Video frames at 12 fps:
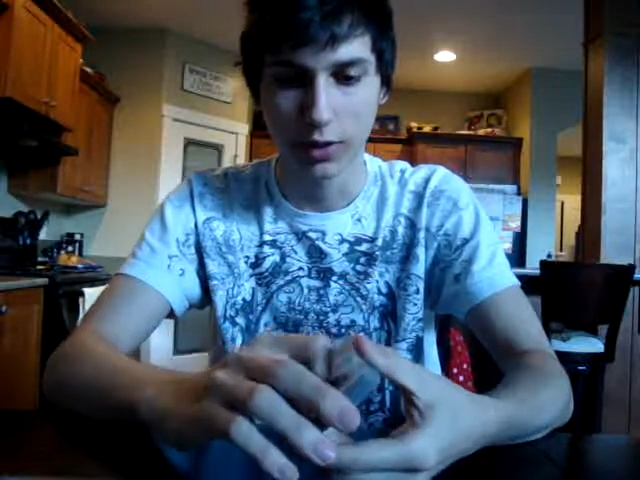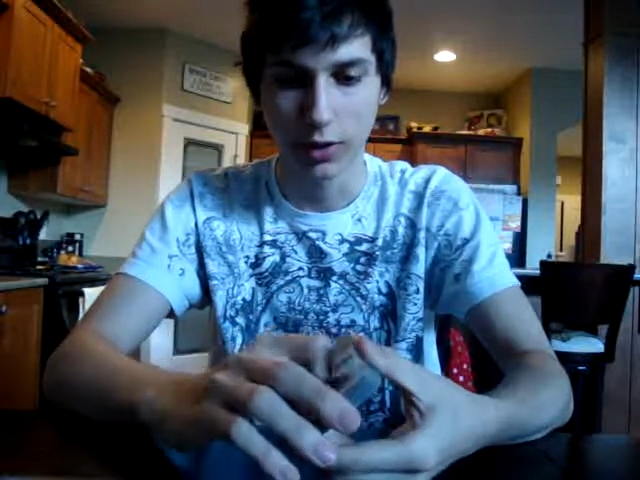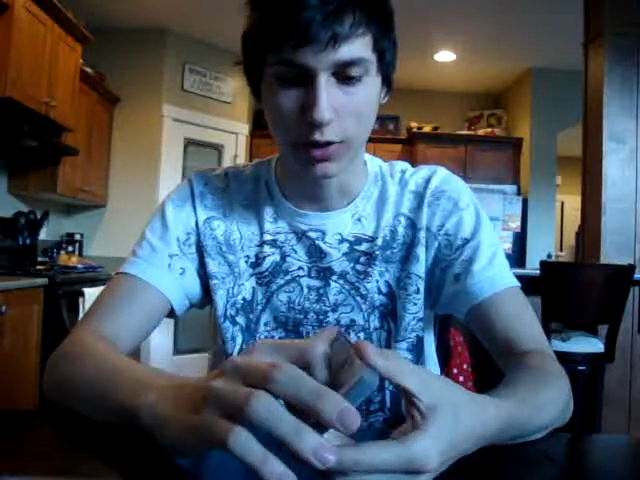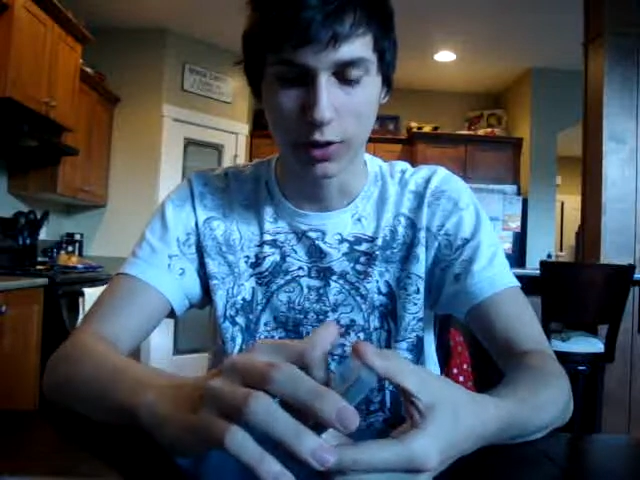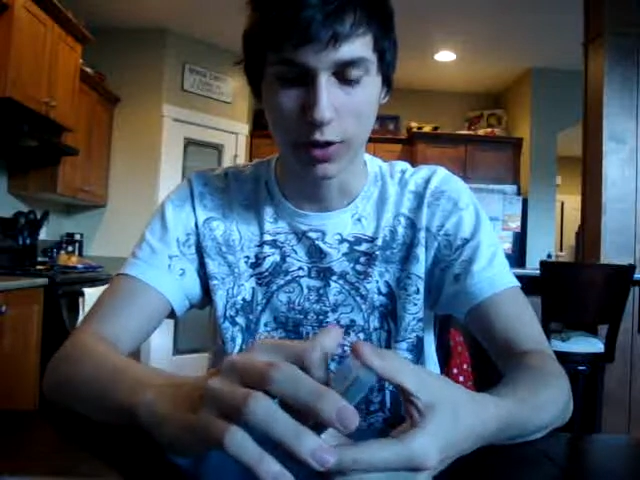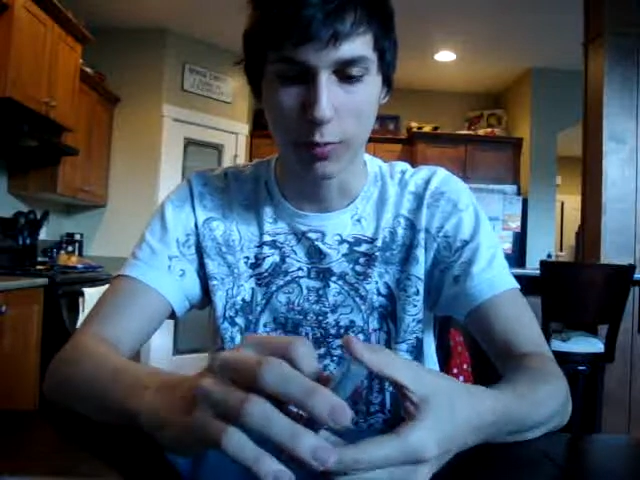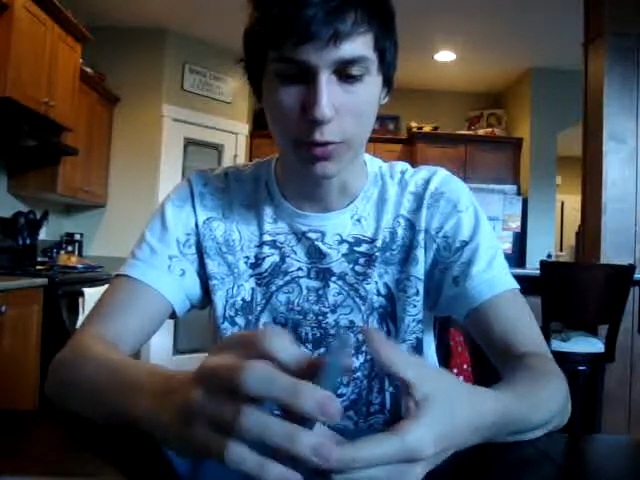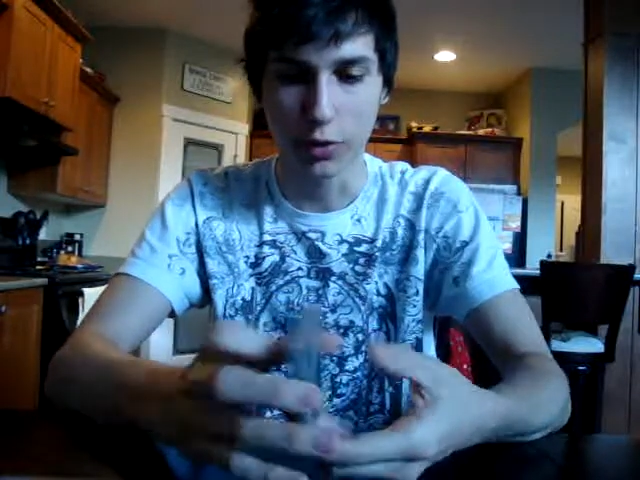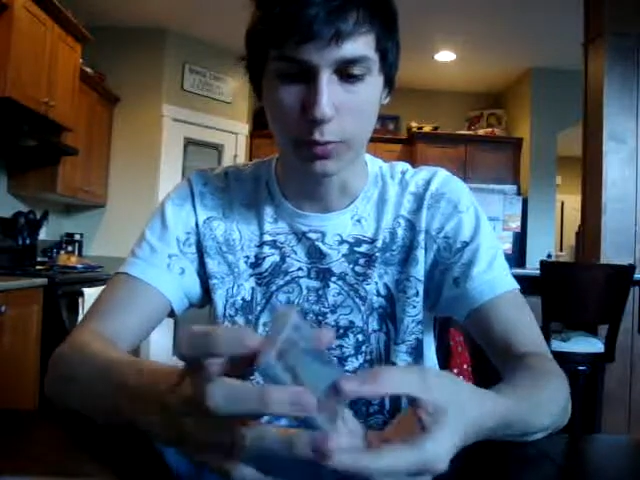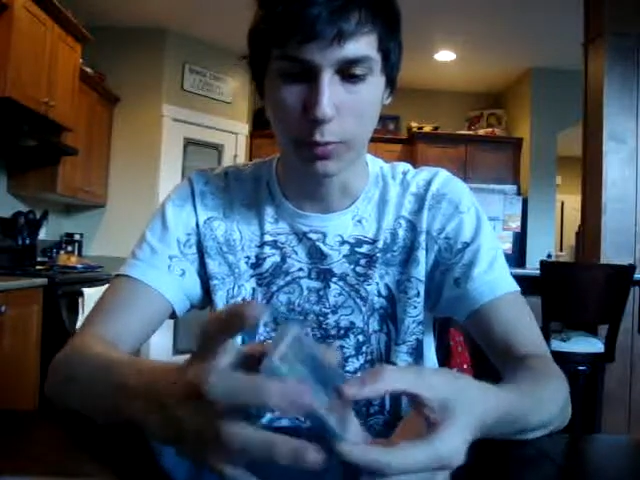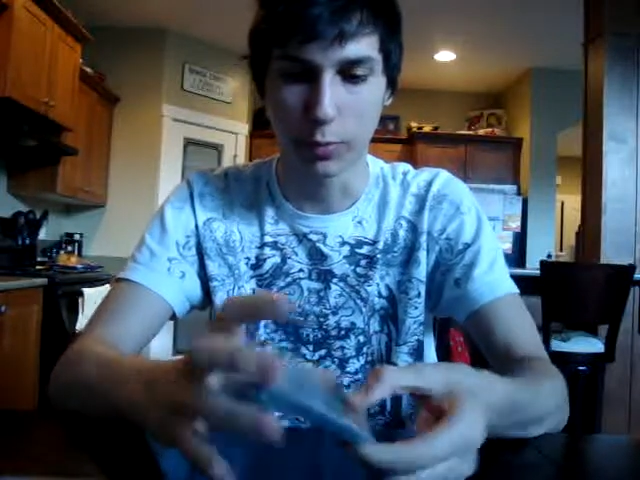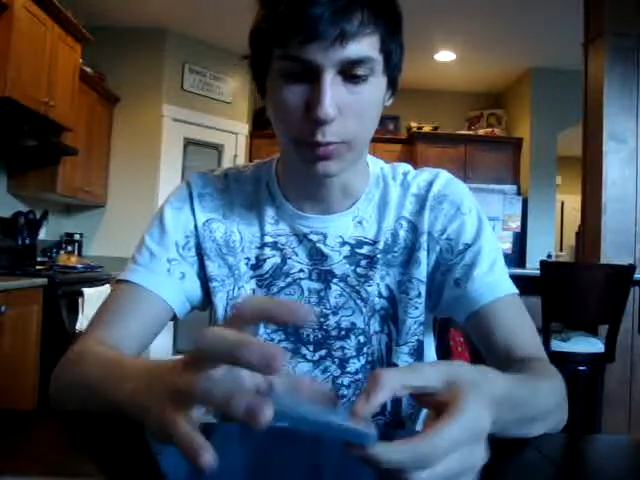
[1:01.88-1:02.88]
you know how most
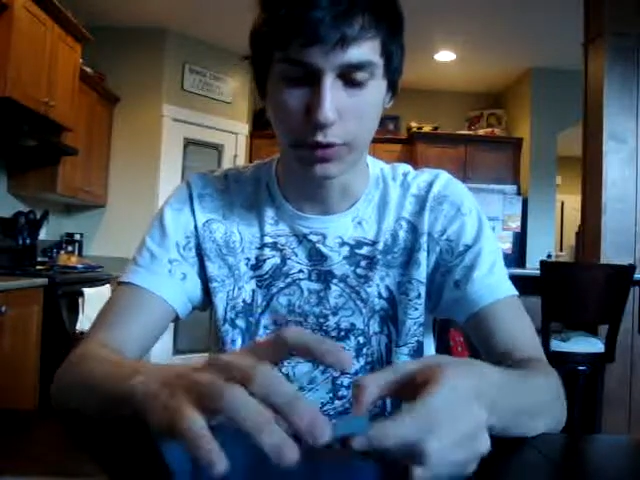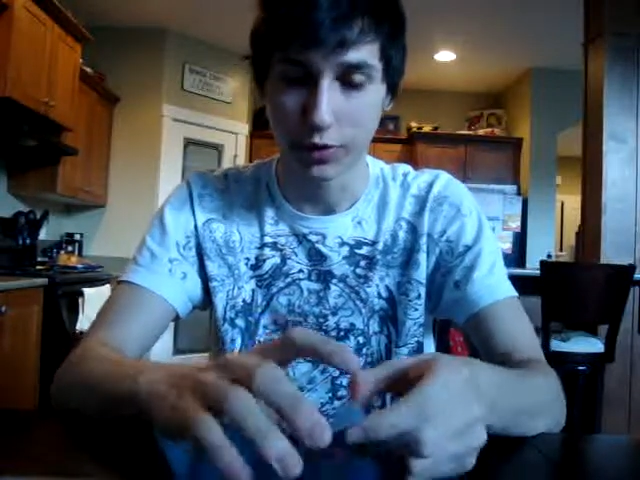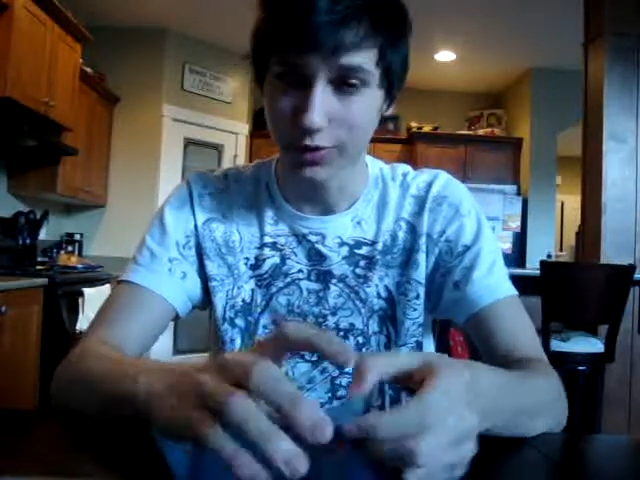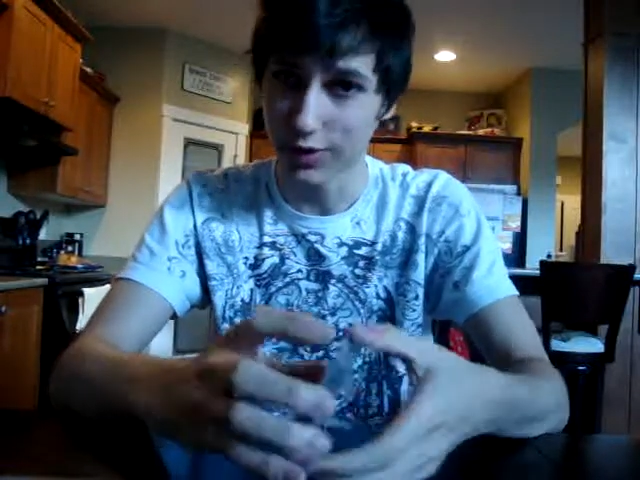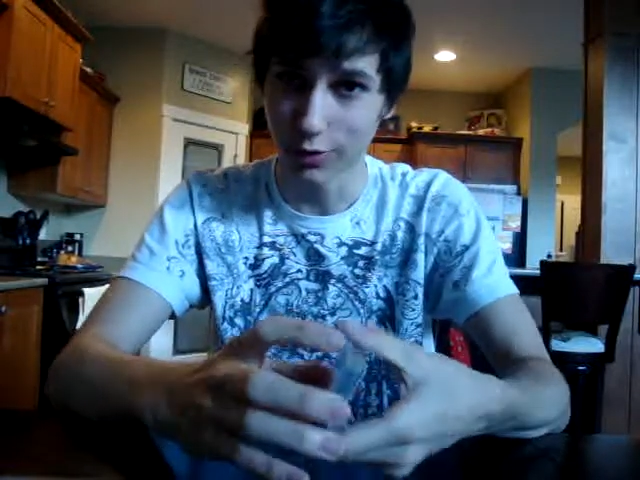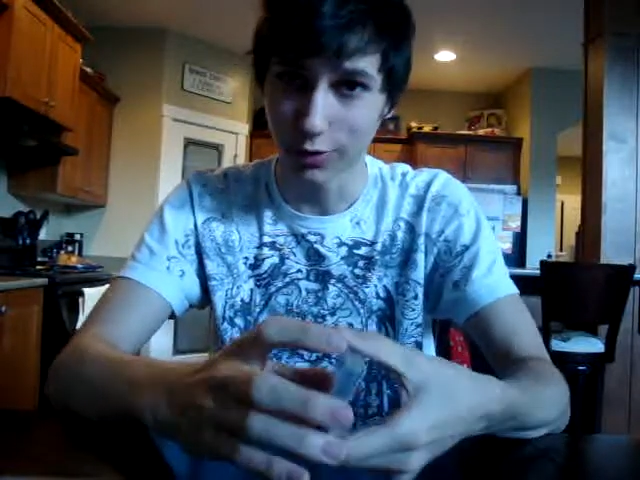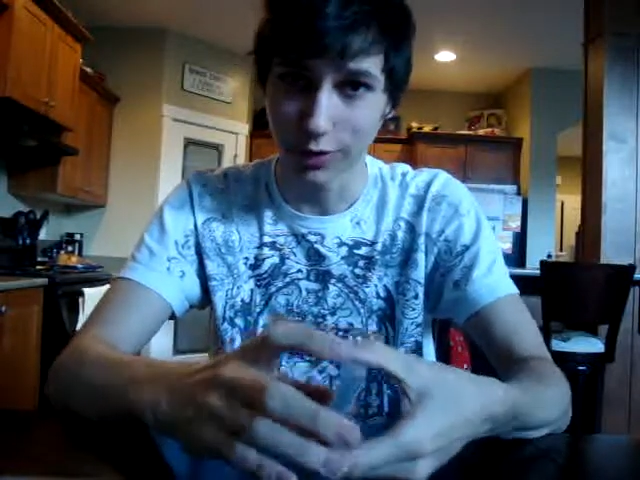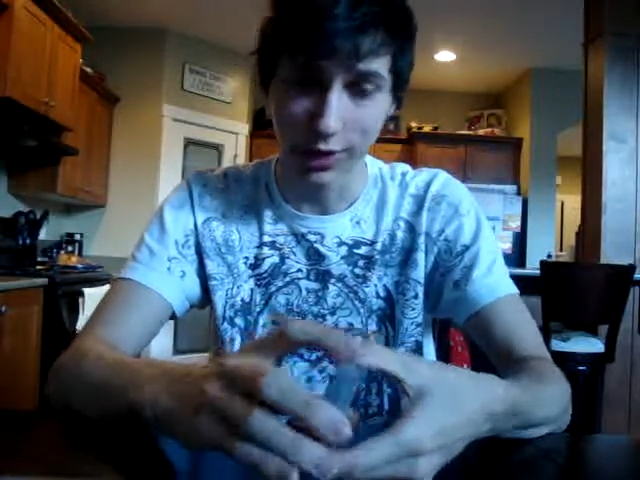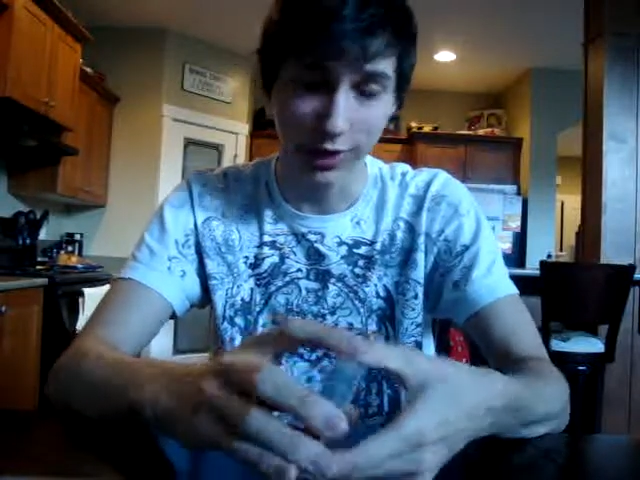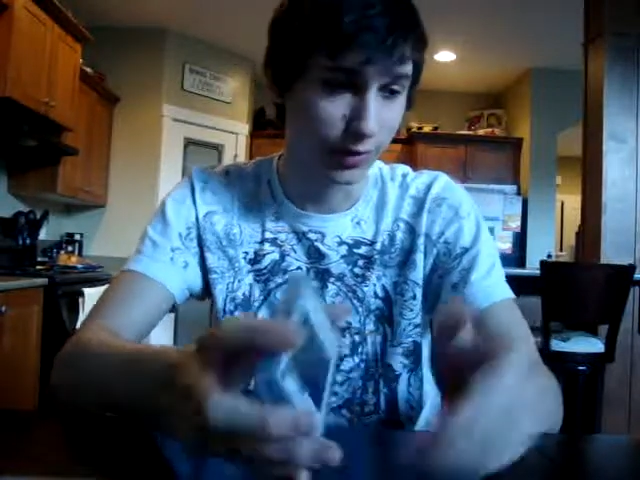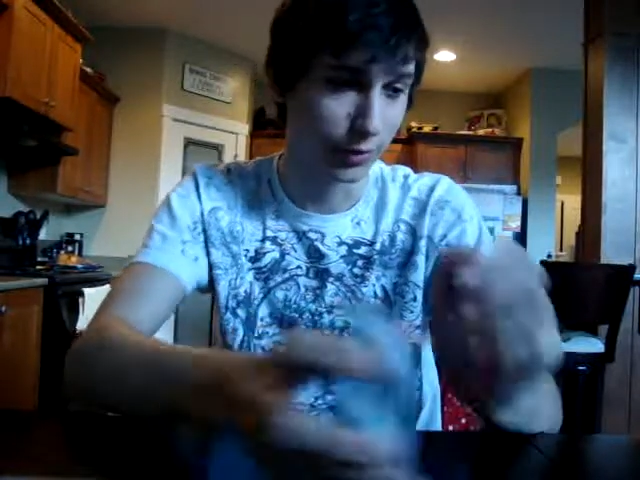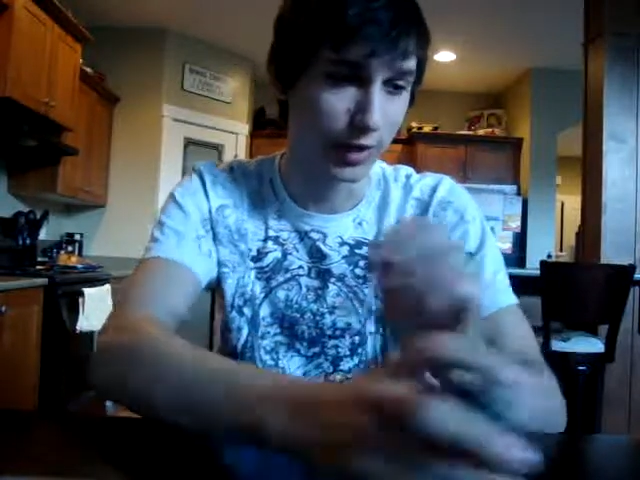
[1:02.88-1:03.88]
people put their Synchro
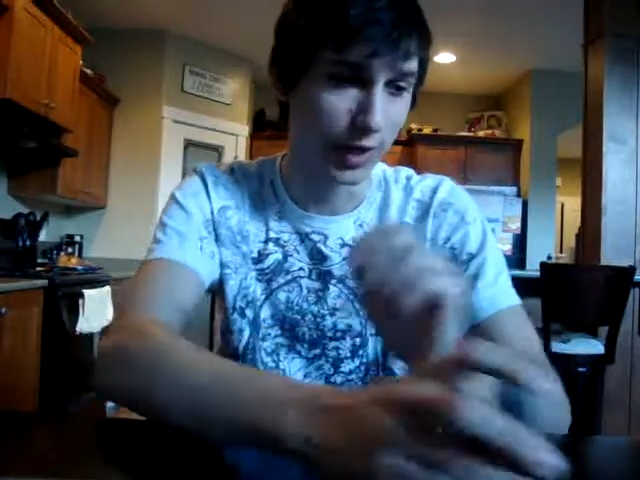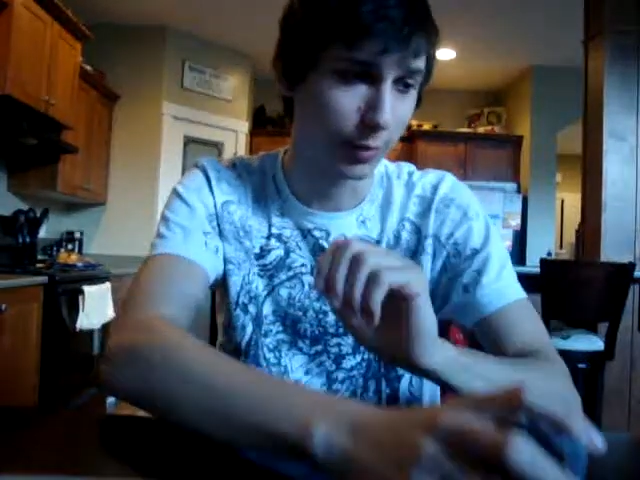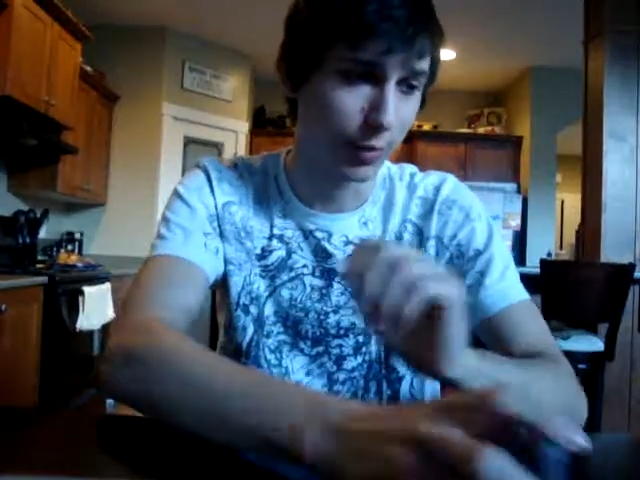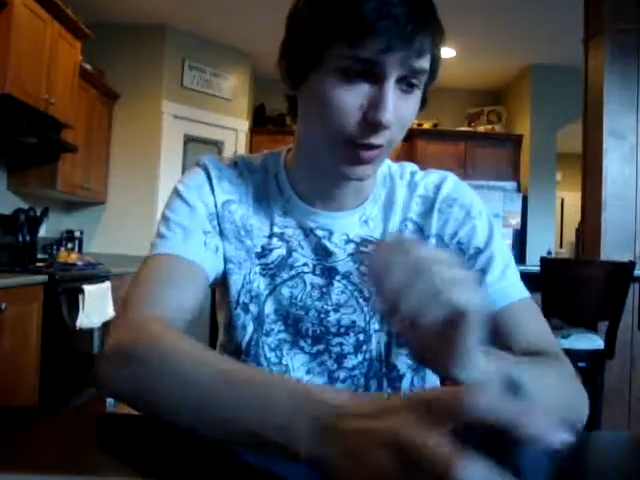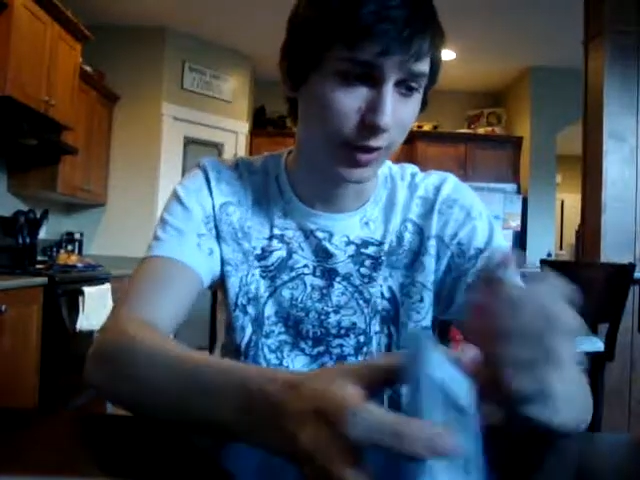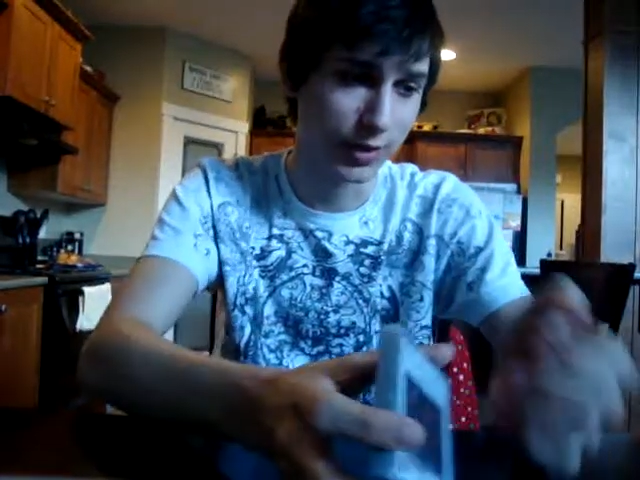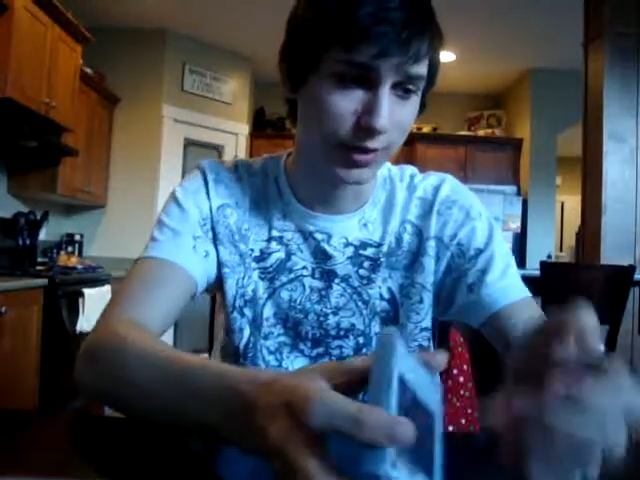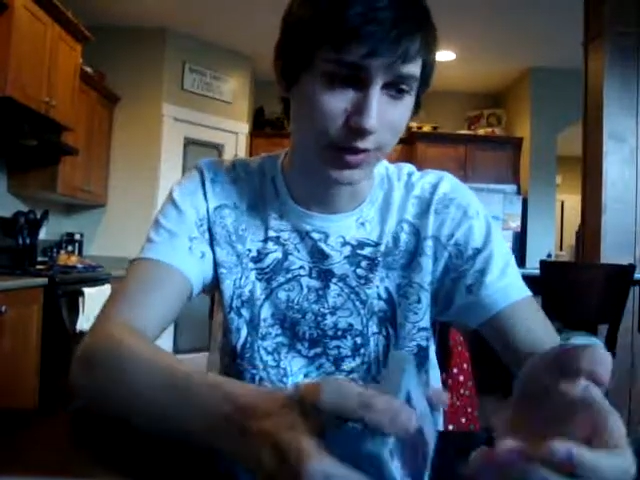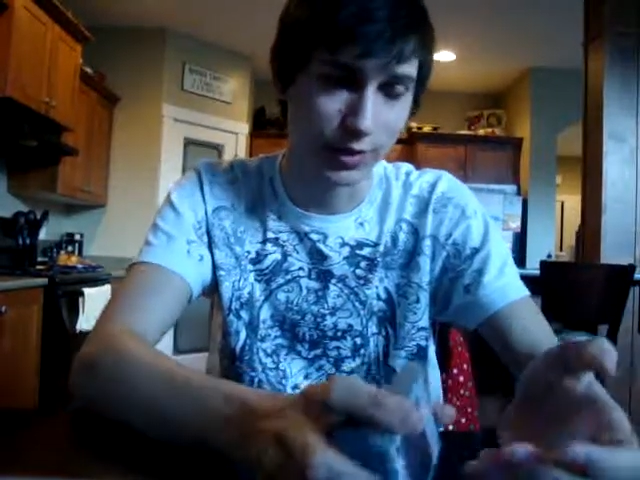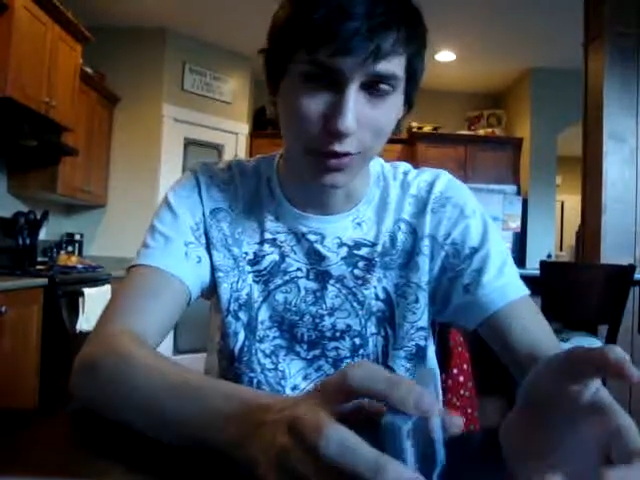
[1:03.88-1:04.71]
decks in their deck box because,